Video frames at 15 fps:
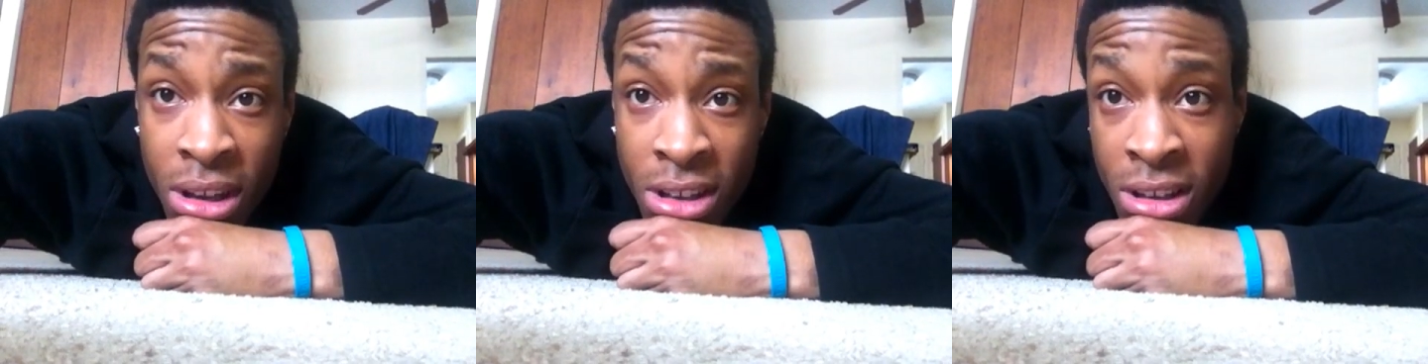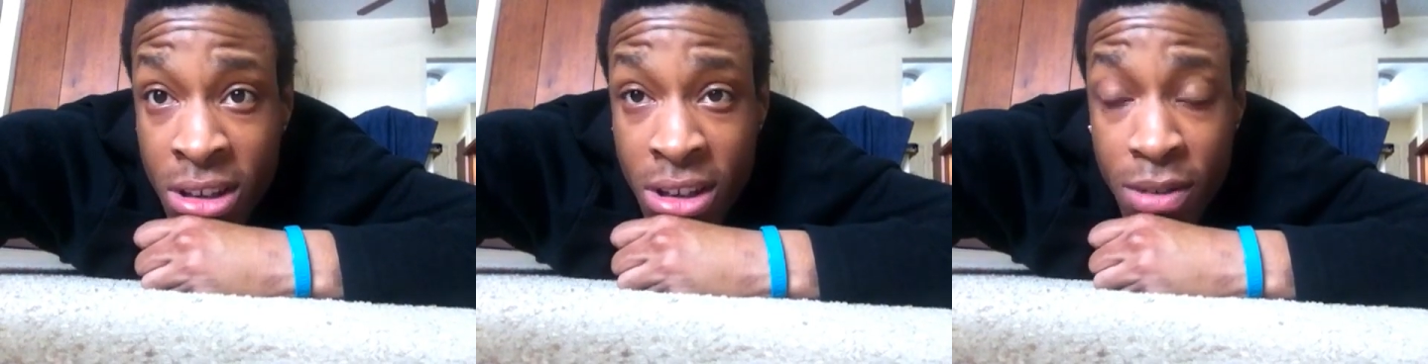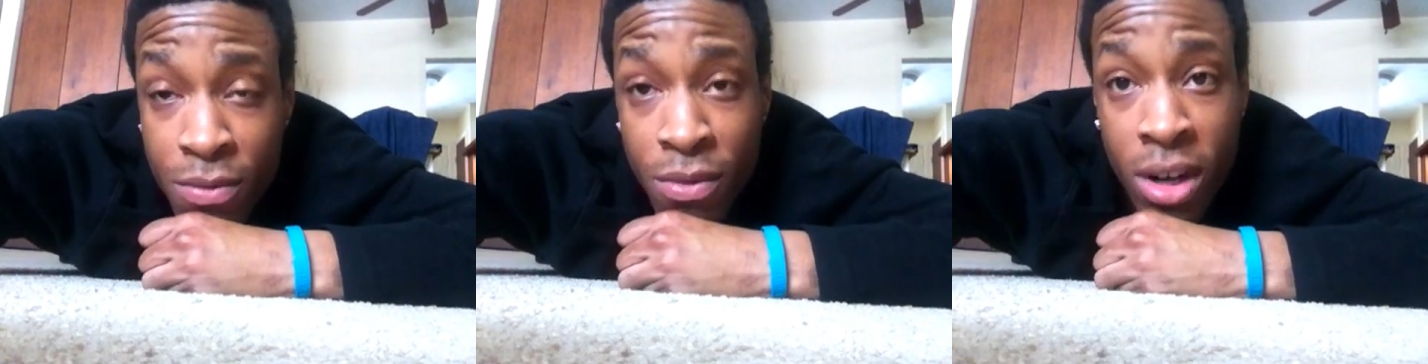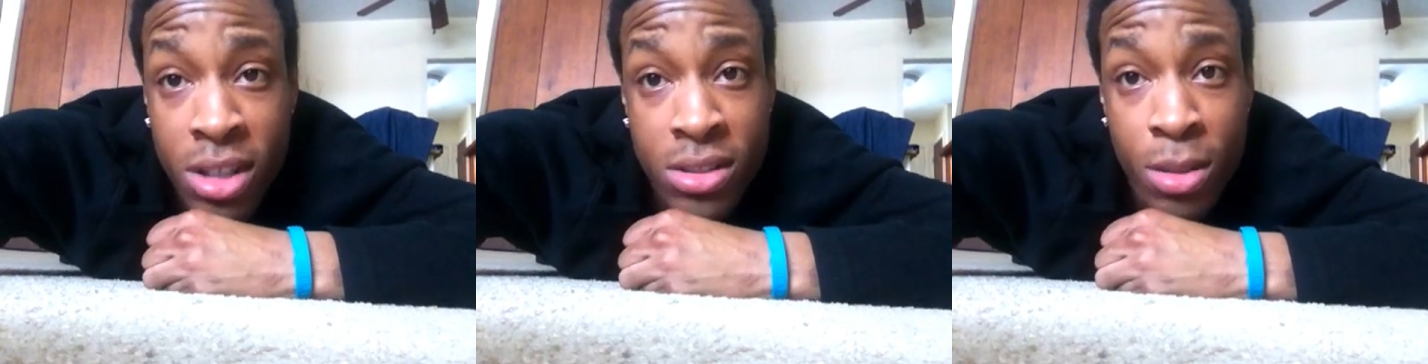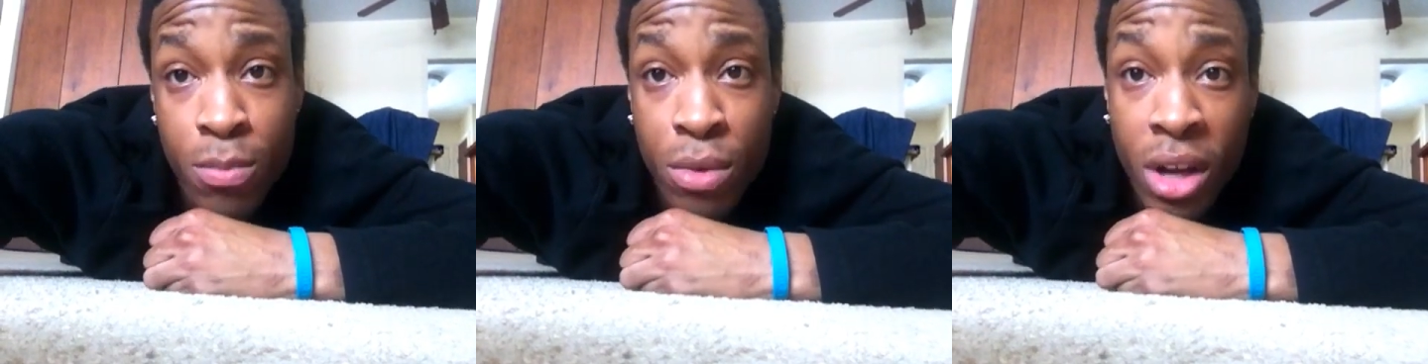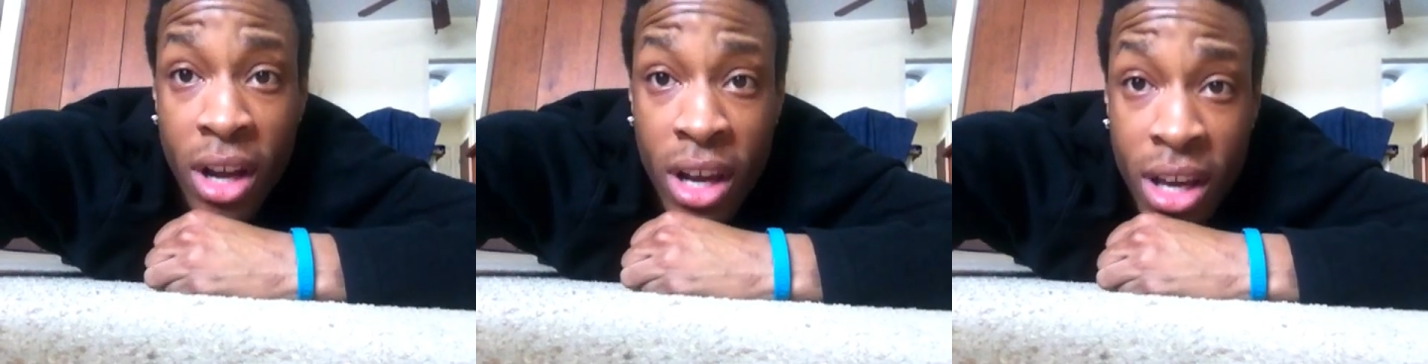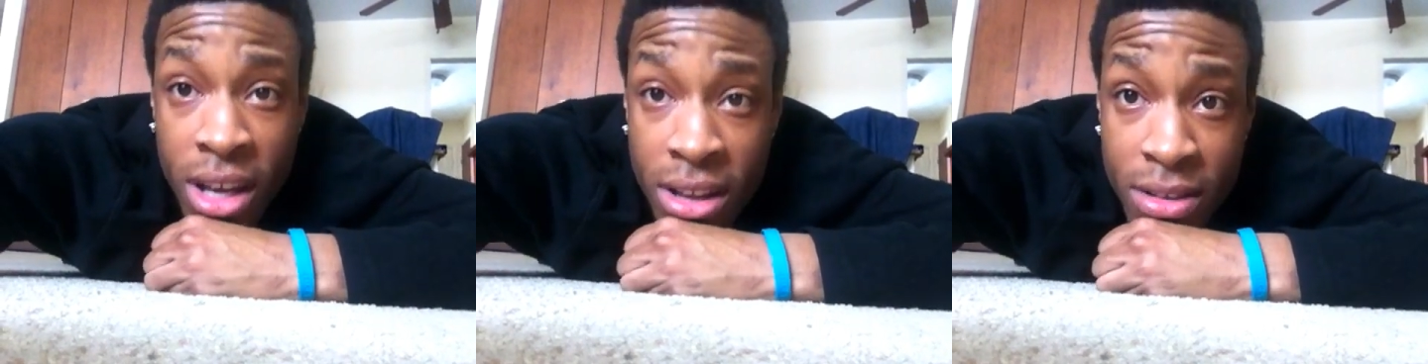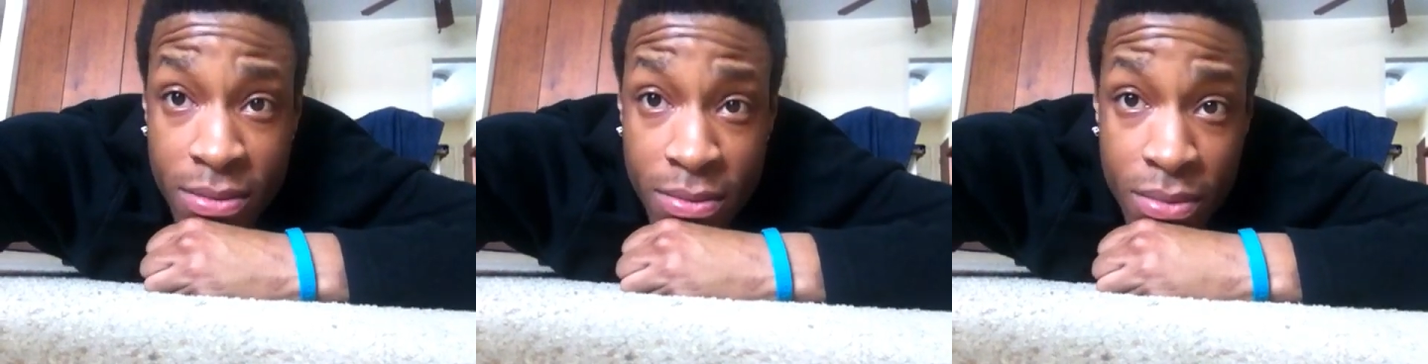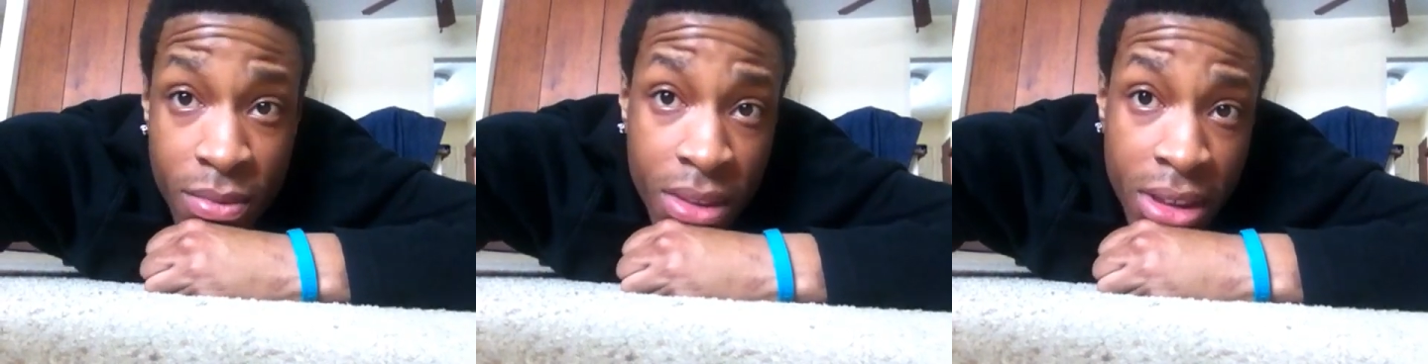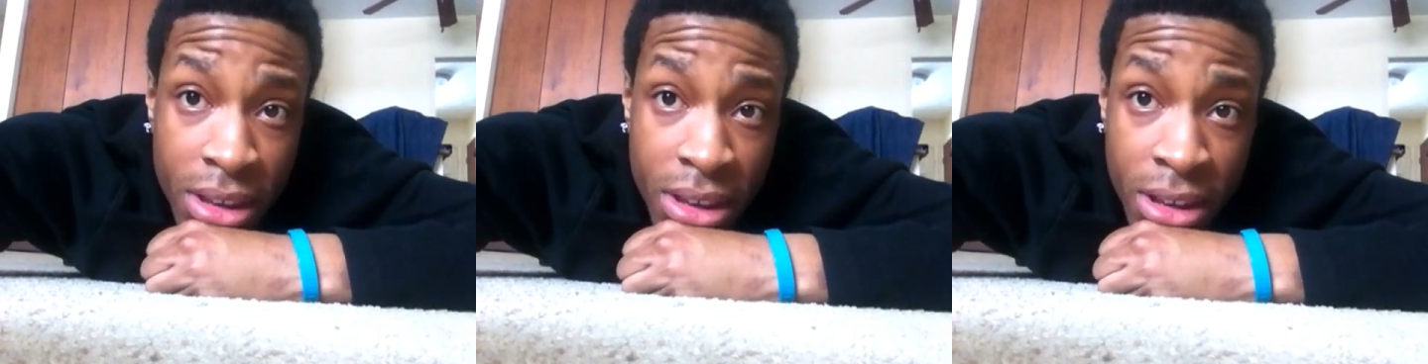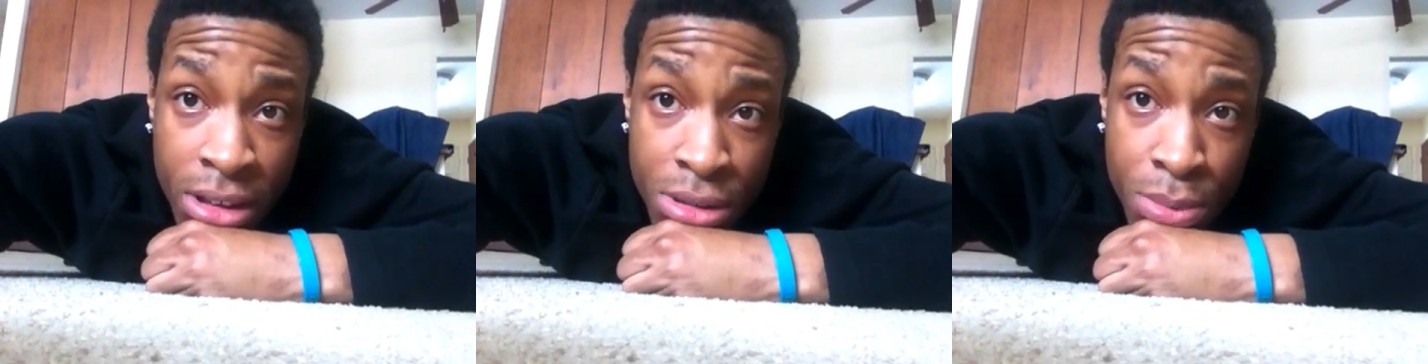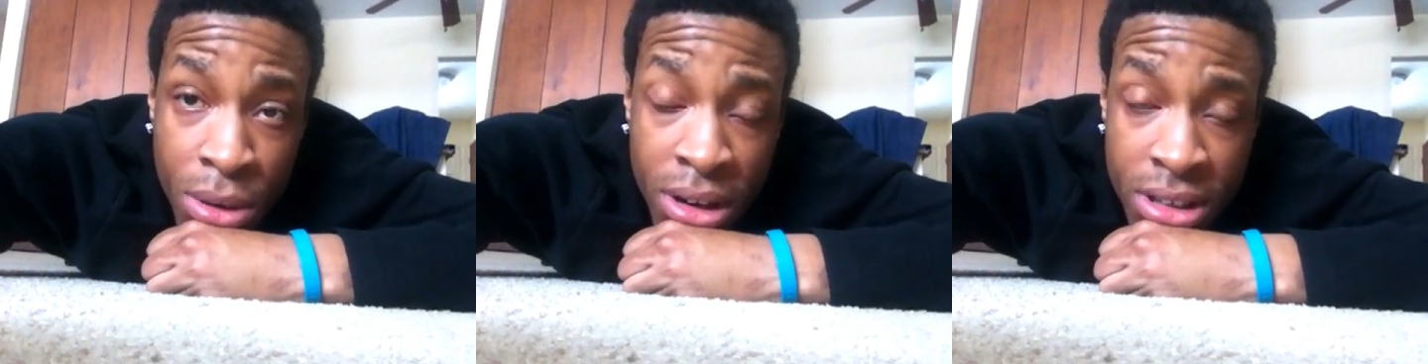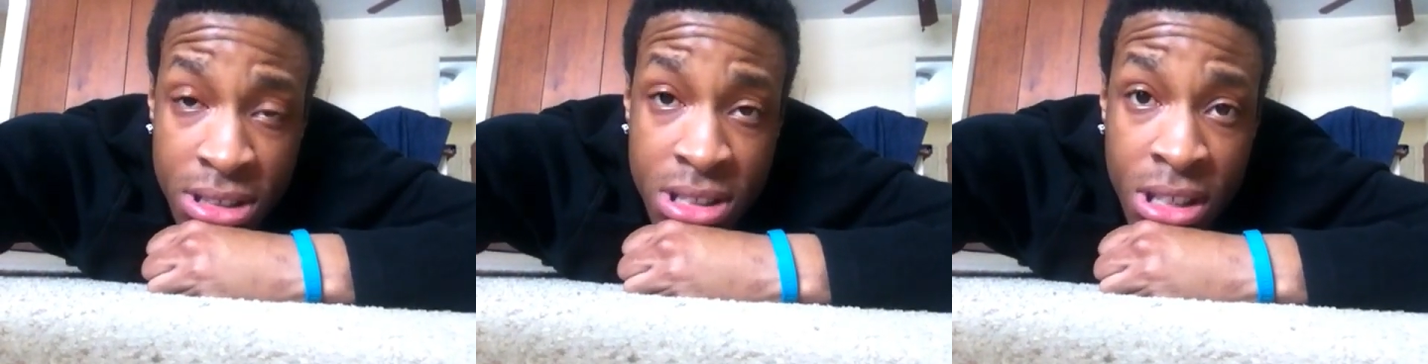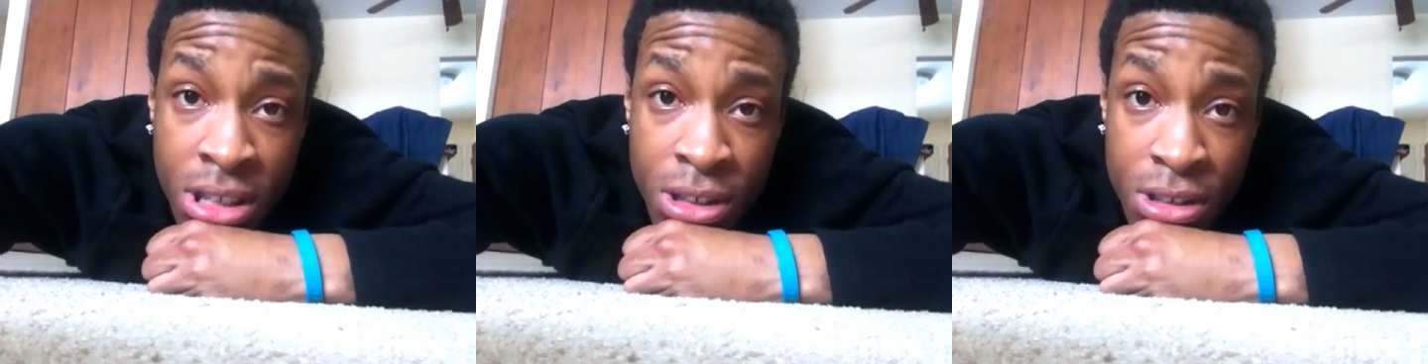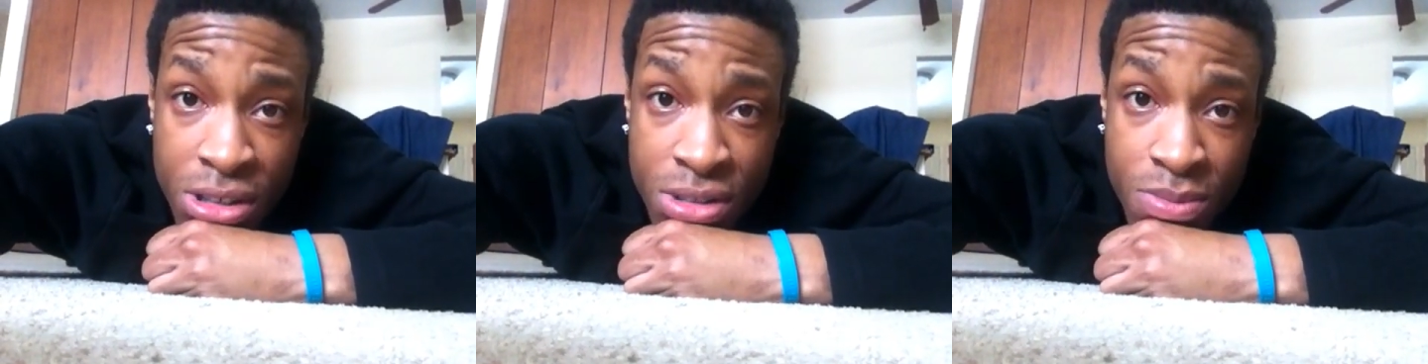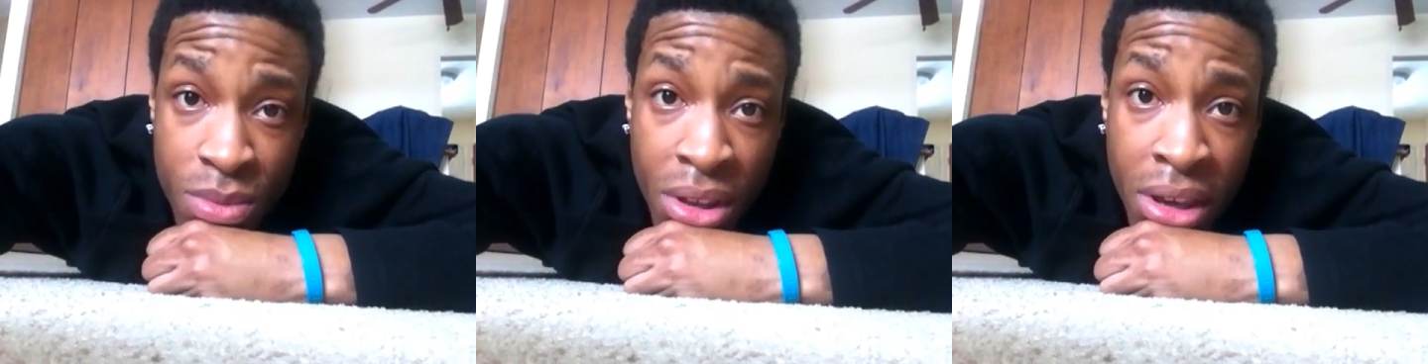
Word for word: and, and it fucks up your head kills brain cells.